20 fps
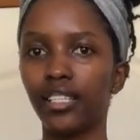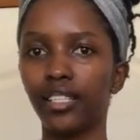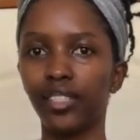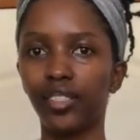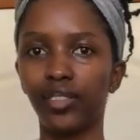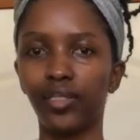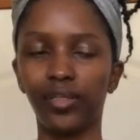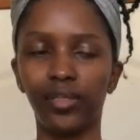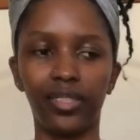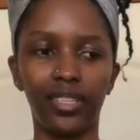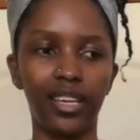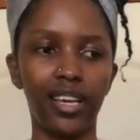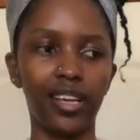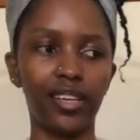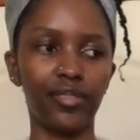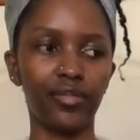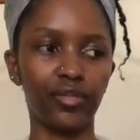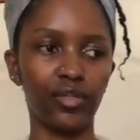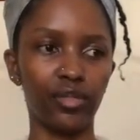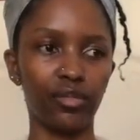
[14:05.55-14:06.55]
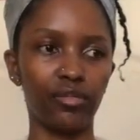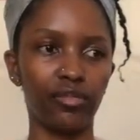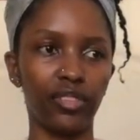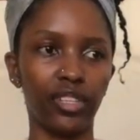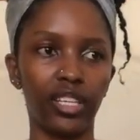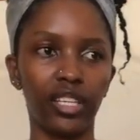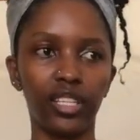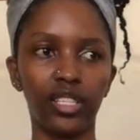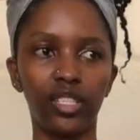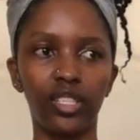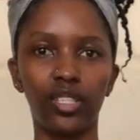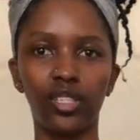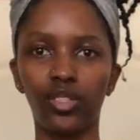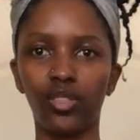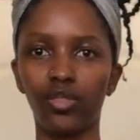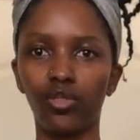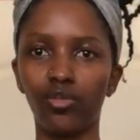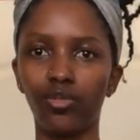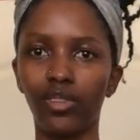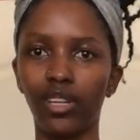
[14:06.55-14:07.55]
So yeah, don't forget
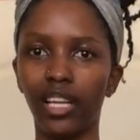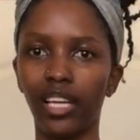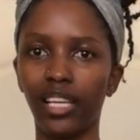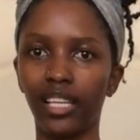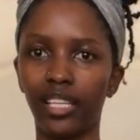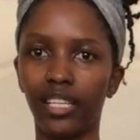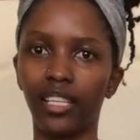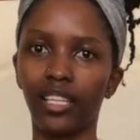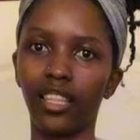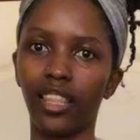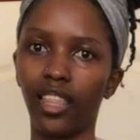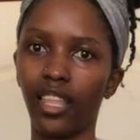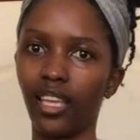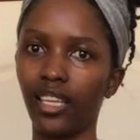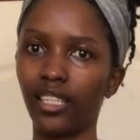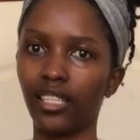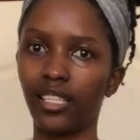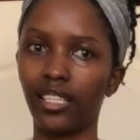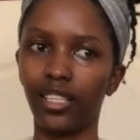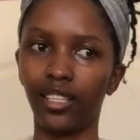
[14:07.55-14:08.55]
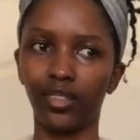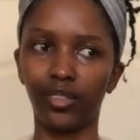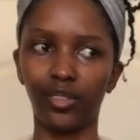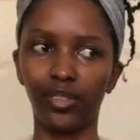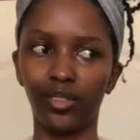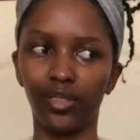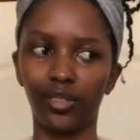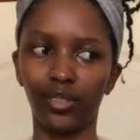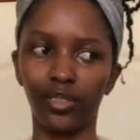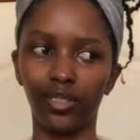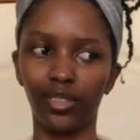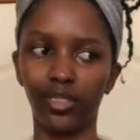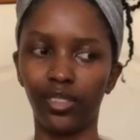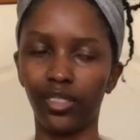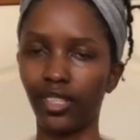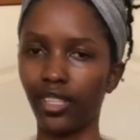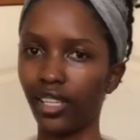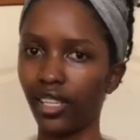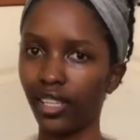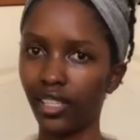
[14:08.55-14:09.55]
to like that, and also
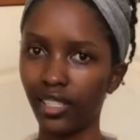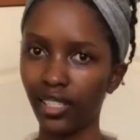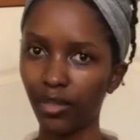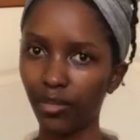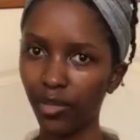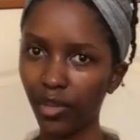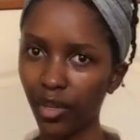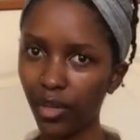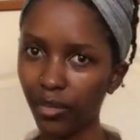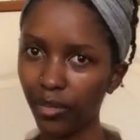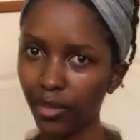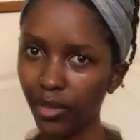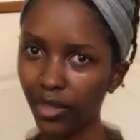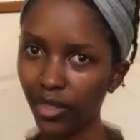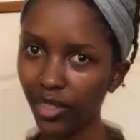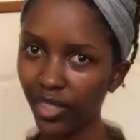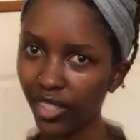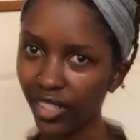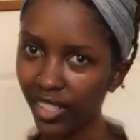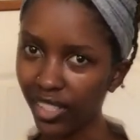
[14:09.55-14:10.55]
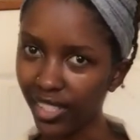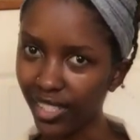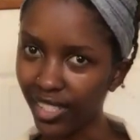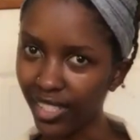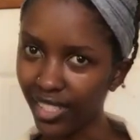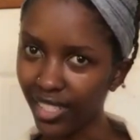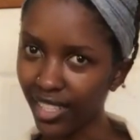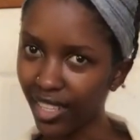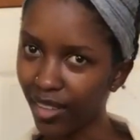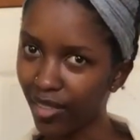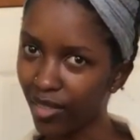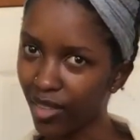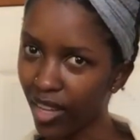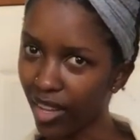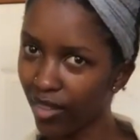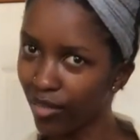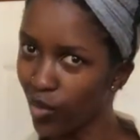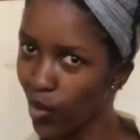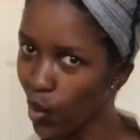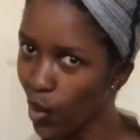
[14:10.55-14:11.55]
like and subscribe to this if you
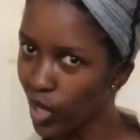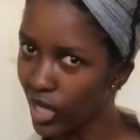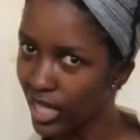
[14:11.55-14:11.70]
have not.